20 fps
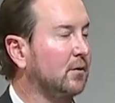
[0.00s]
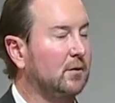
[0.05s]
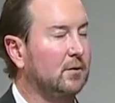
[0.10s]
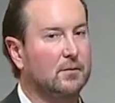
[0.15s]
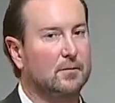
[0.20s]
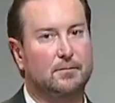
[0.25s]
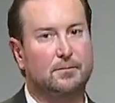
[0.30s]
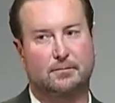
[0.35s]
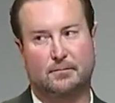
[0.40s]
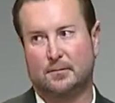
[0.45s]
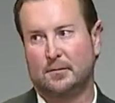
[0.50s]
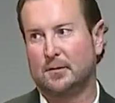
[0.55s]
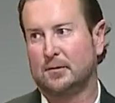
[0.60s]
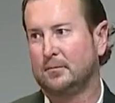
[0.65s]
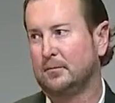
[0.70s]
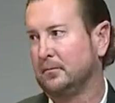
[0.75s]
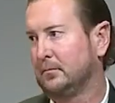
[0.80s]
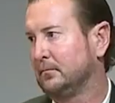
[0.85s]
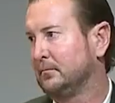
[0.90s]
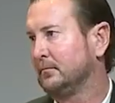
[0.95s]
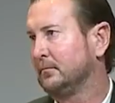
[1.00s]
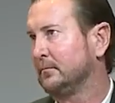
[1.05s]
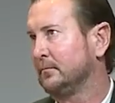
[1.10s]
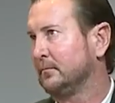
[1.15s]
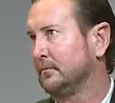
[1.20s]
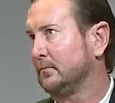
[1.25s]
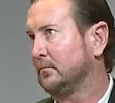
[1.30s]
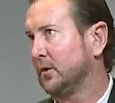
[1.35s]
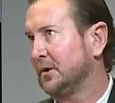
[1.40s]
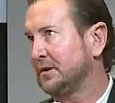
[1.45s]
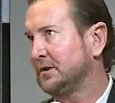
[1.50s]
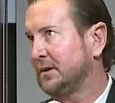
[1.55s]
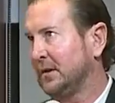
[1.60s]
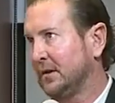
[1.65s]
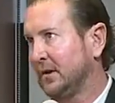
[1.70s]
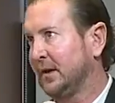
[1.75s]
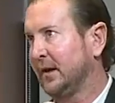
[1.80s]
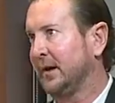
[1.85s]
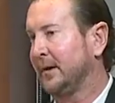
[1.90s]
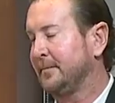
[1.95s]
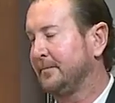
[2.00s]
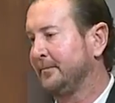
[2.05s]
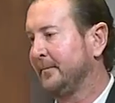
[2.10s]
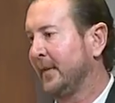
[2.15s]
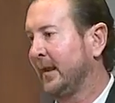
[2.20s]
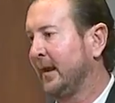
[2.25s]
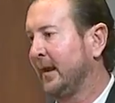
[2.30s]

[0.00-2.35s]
the, the Winston Cup.